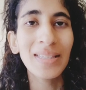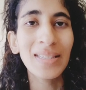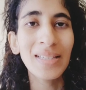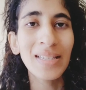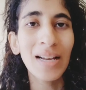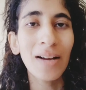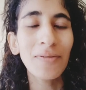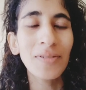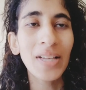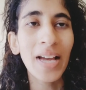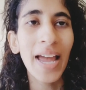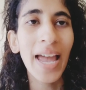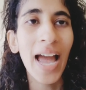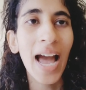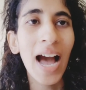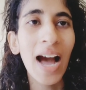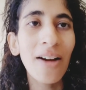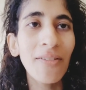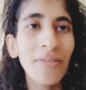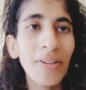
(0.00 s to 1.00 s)
stuffs i
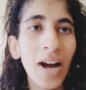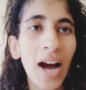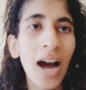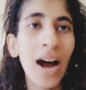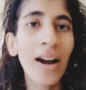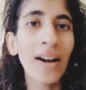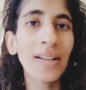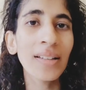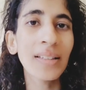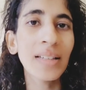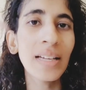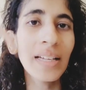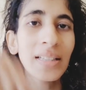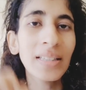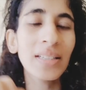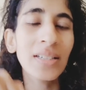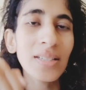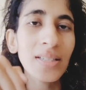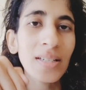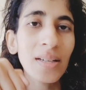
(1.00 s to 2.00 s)
have are
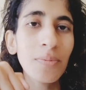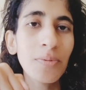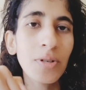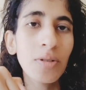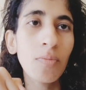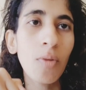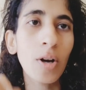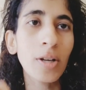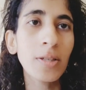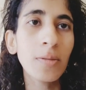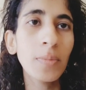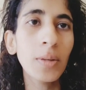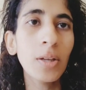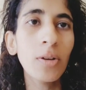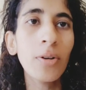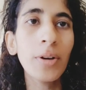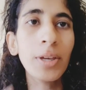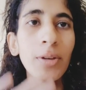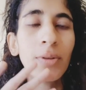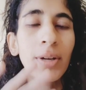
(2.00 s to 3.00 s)
in the description box
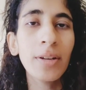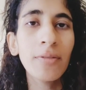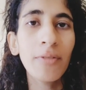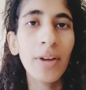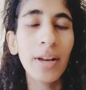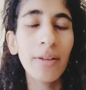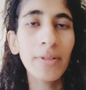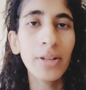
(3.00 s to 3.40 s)
below you can very